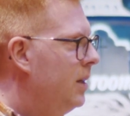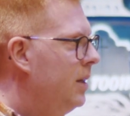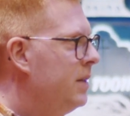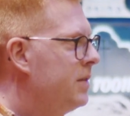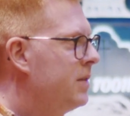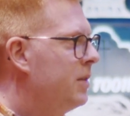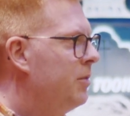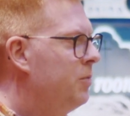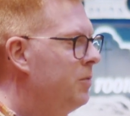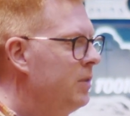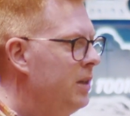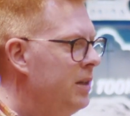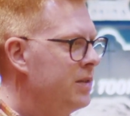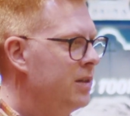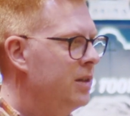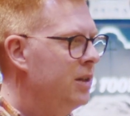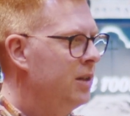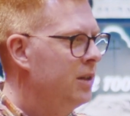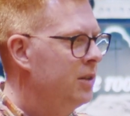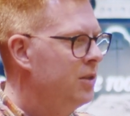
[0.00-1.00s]
is a
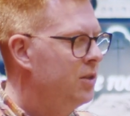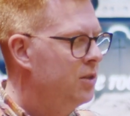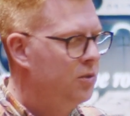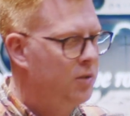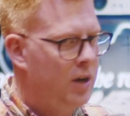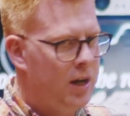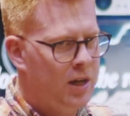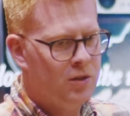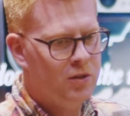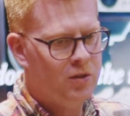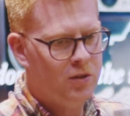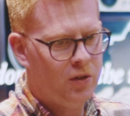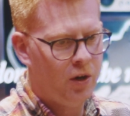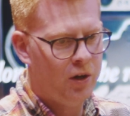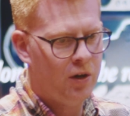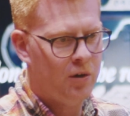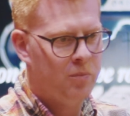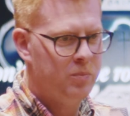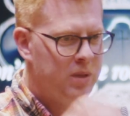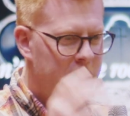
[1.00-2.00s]
is a strange
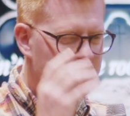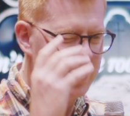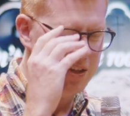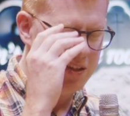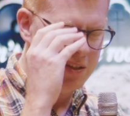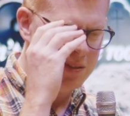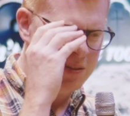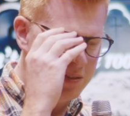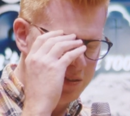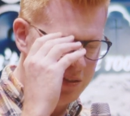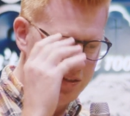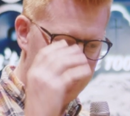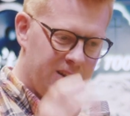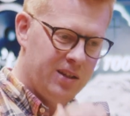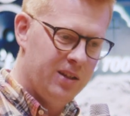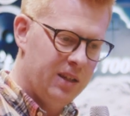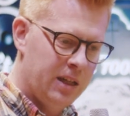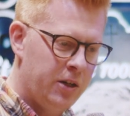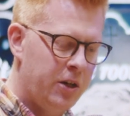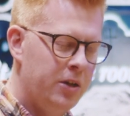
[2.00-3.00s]
term because
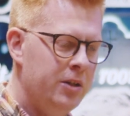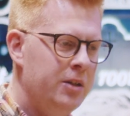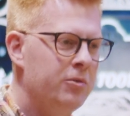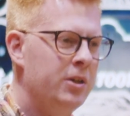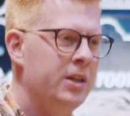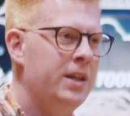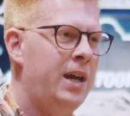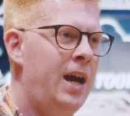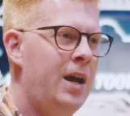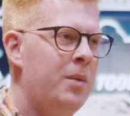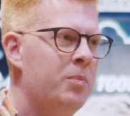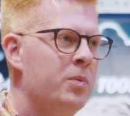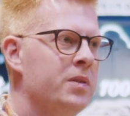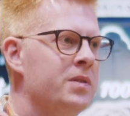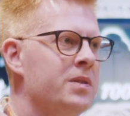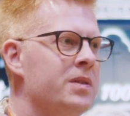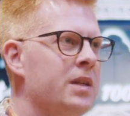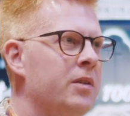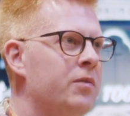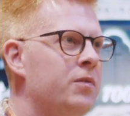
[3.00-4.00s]
it only really
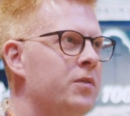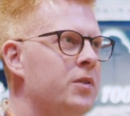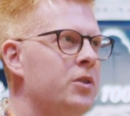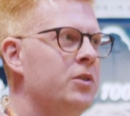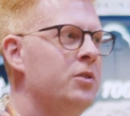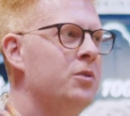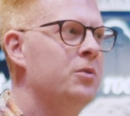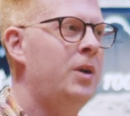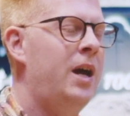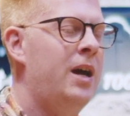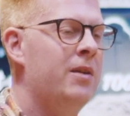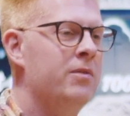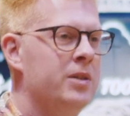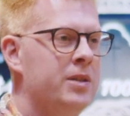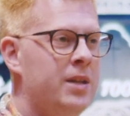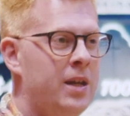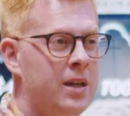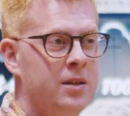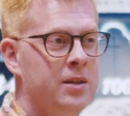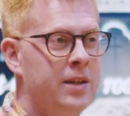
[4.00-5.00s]
happens if you
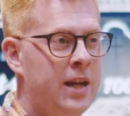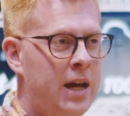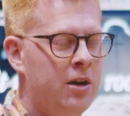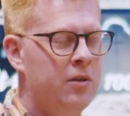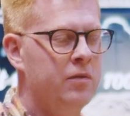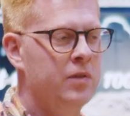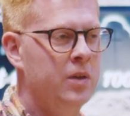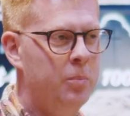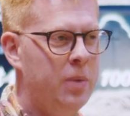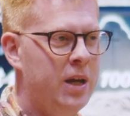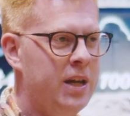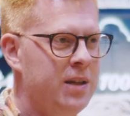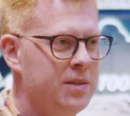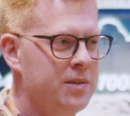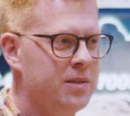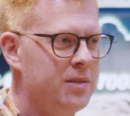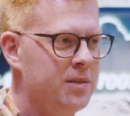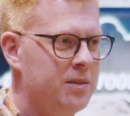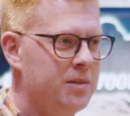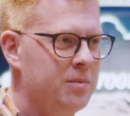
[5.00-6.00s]
haven't taken care of the
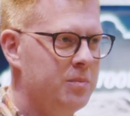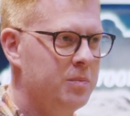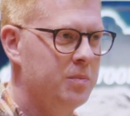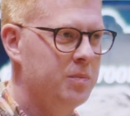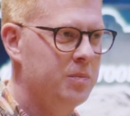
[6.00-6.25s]
bass,